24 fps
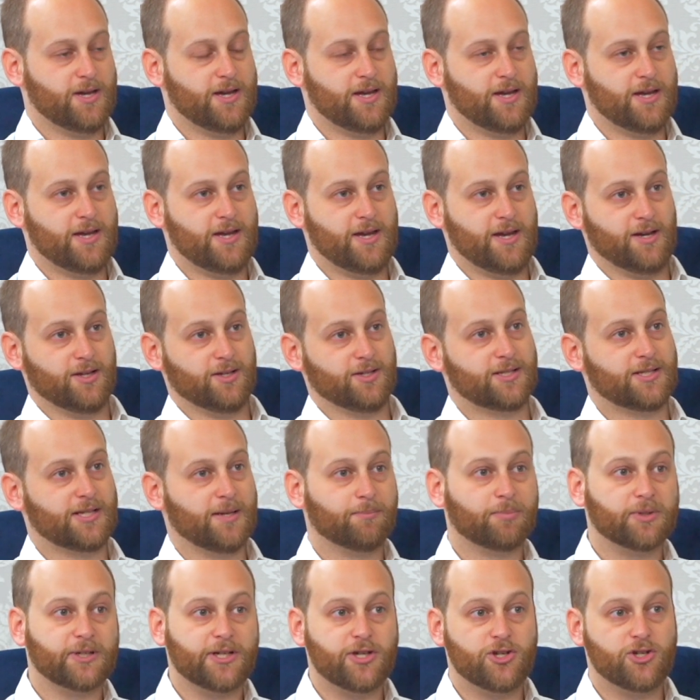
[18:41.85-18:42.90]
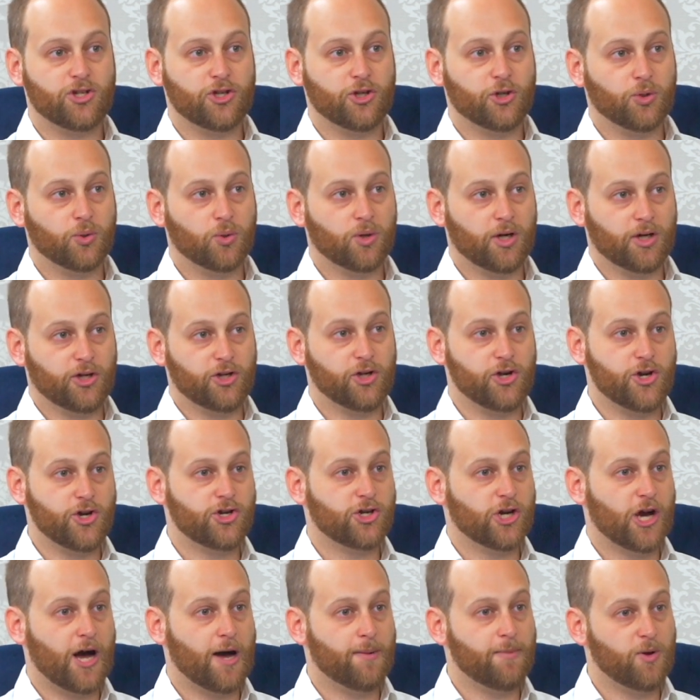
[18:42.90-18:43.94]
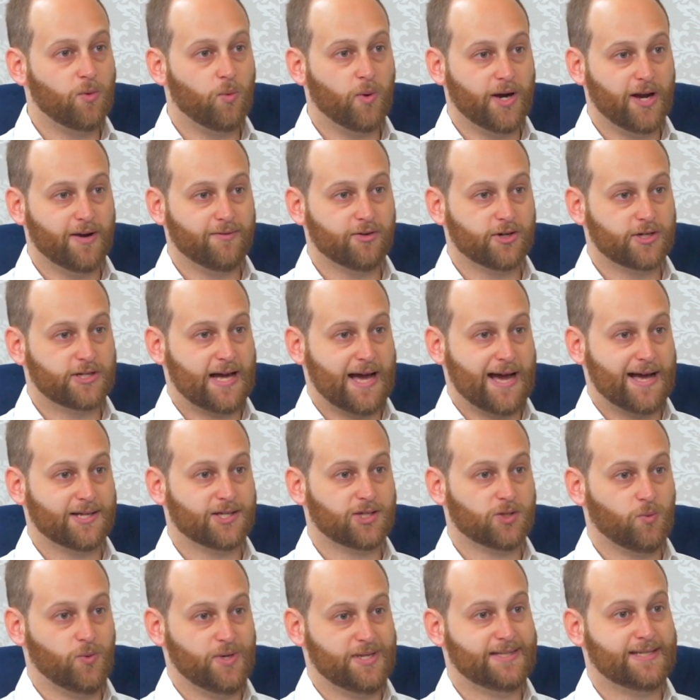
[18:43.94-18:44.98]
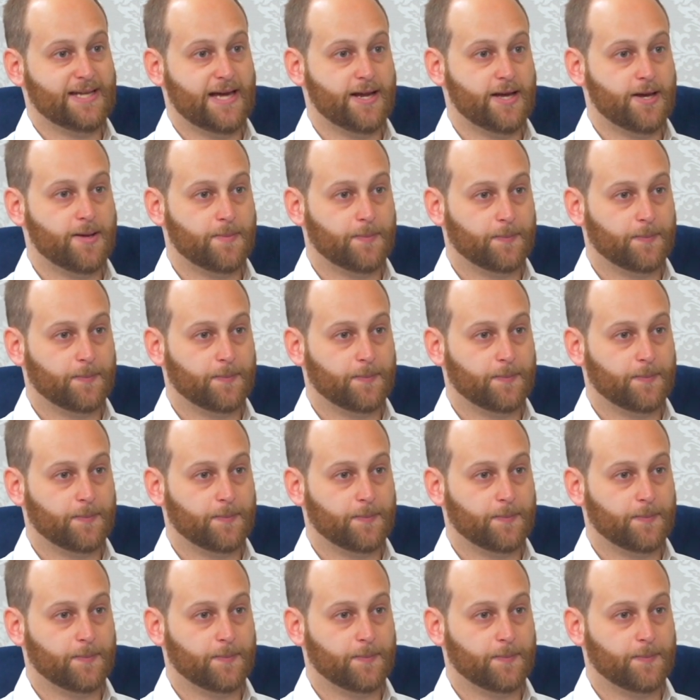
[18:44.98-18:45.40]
It'll simply do a good job at whatever task we set it.